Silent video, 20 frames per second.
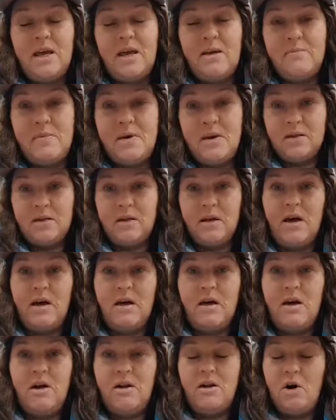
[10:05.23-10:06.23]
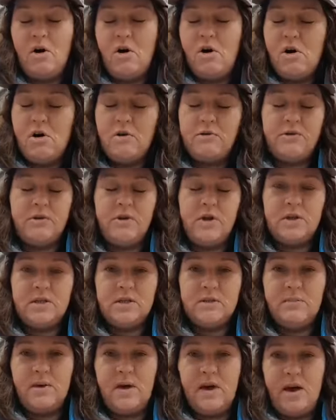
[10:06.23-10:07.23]
It means an awful
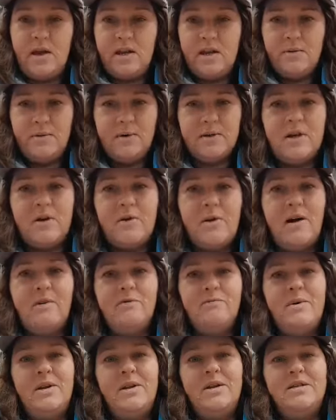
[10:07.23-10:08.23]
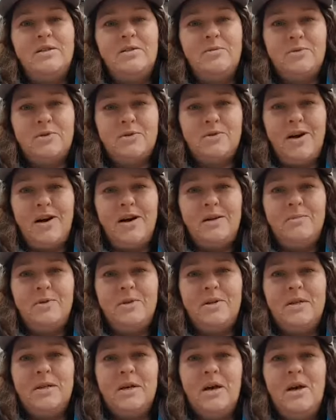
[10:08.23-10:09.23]
lot to me. I know I don't have many
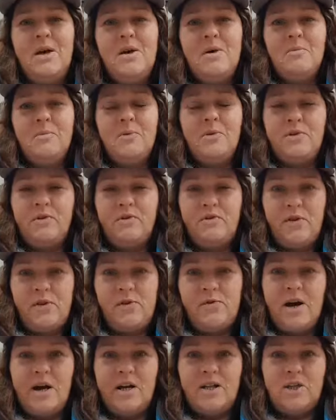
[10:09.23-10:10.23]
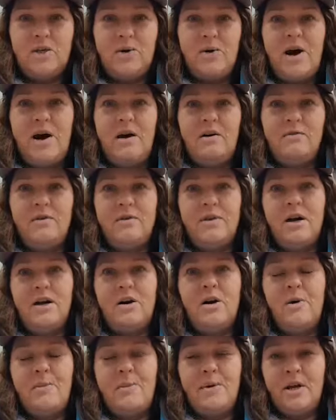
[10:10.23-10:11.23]
subscribers, but the few that I do have and that
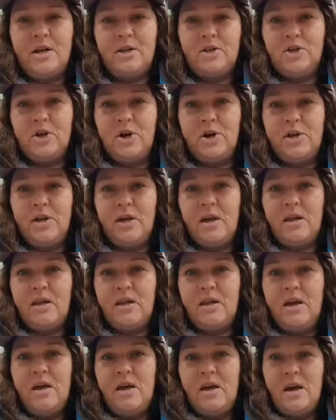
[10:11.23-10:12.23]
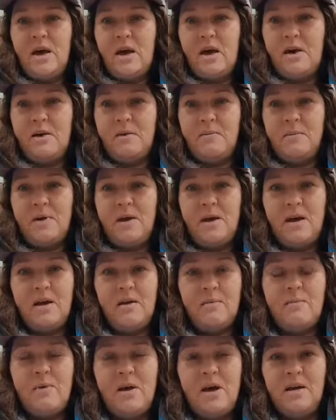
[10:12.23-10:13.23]
comment and join in,
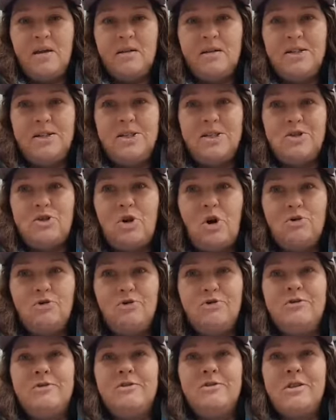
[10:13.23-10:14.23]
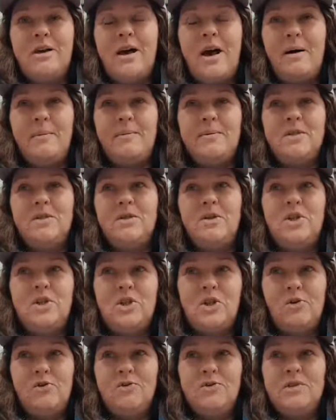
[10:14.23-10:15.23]
it means tons, absolutely
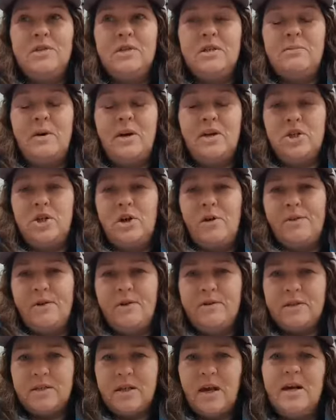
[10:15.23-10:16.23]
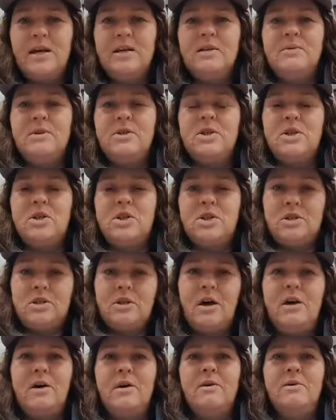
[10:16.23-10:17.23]
tons, especially on those days which are
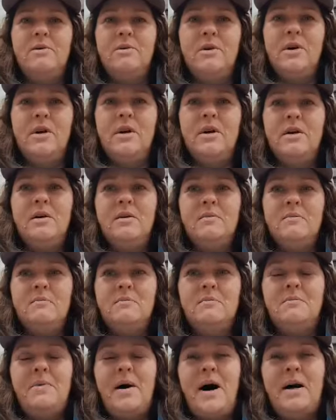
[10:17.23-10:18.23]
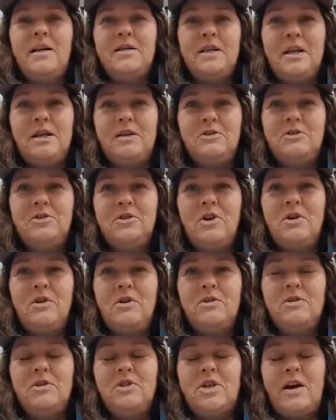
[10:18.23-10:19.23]
so bad and
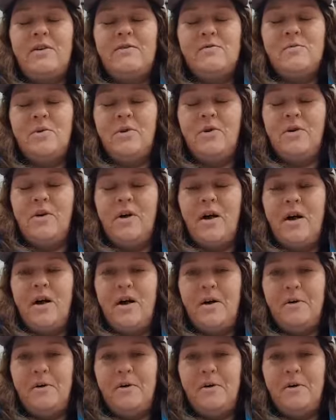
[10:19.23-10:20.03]
terrible.